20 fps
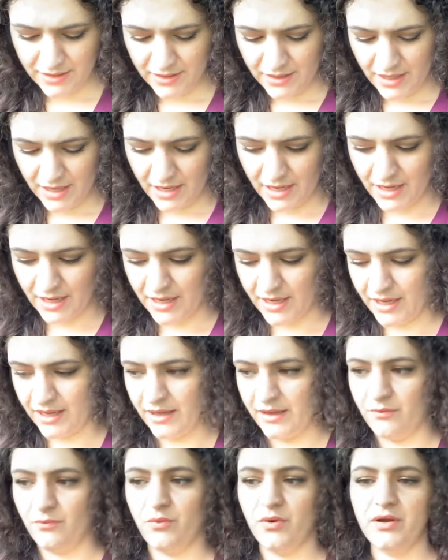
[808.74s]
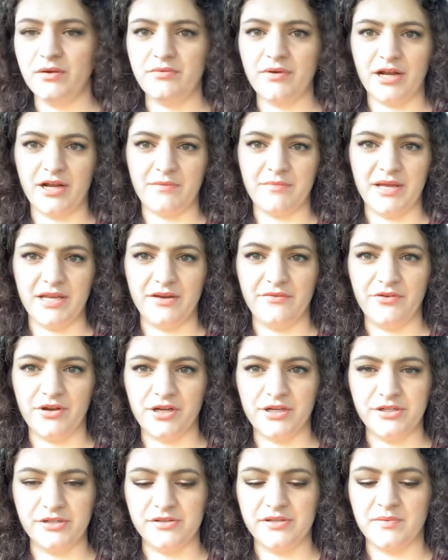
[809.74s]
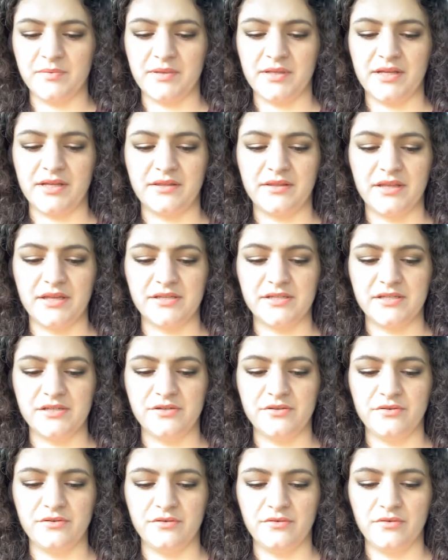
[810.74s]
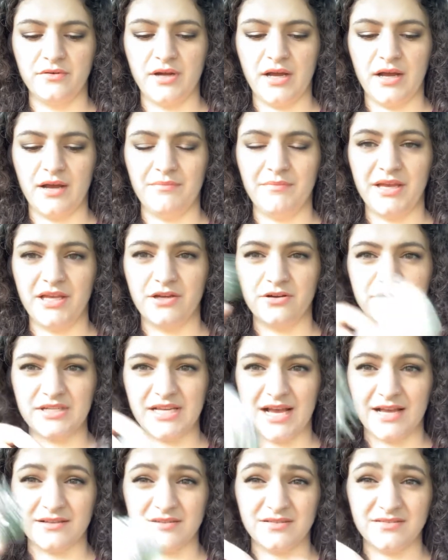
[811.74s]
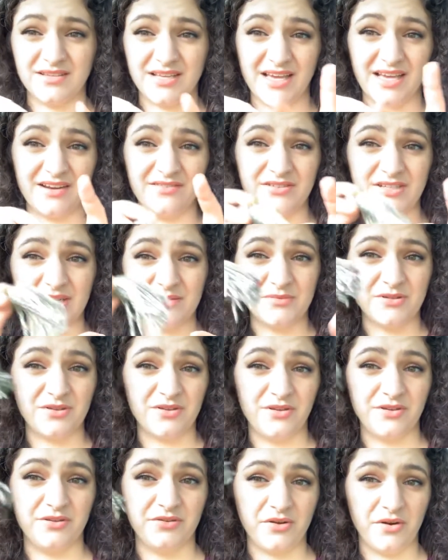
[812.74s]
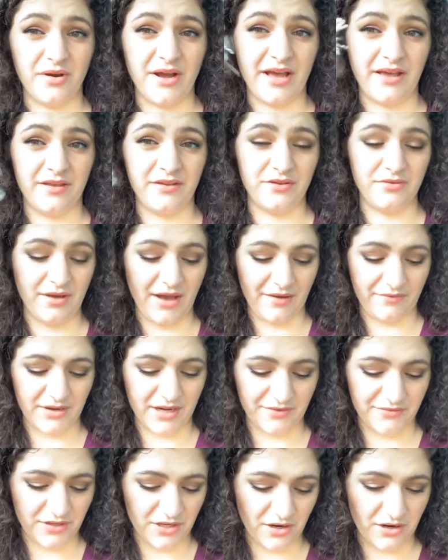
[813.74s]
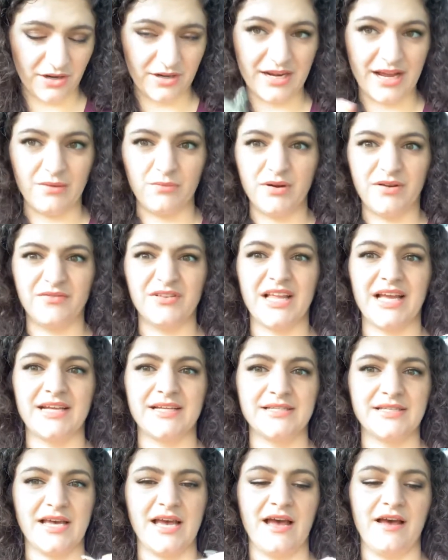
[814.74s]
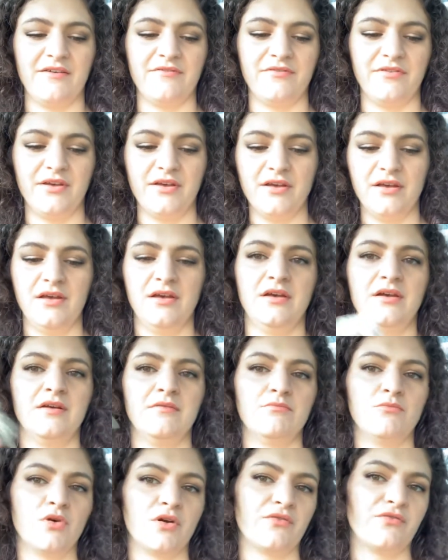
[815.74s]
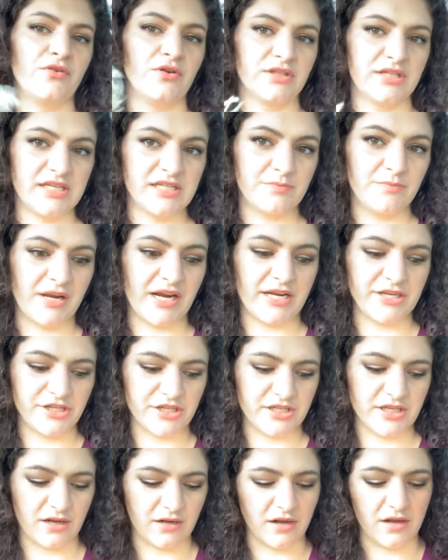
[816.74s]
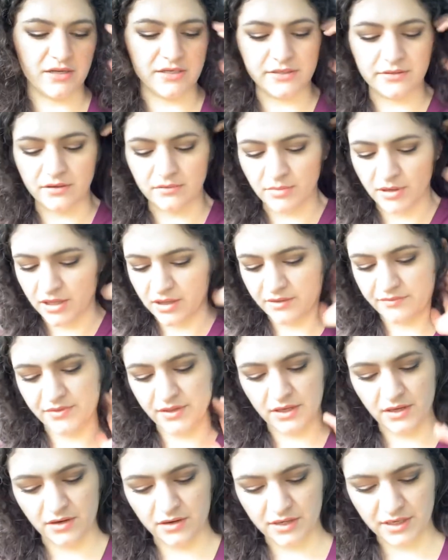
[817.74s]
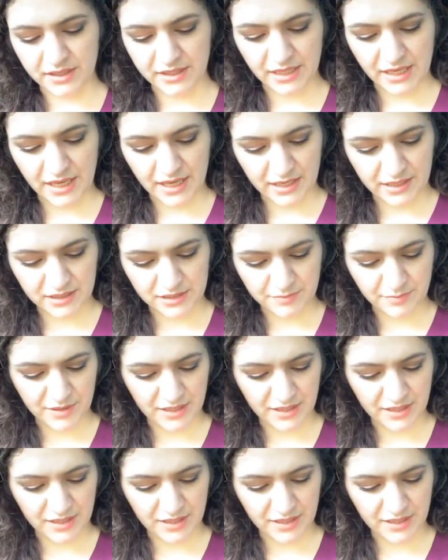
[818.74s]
I would recommend, if you're going to do something like this, to make your tassels ahead of time so that you know you have enough yarn. I would have liked to have more fullness, but I just hung on to a ball of the yarn at the end.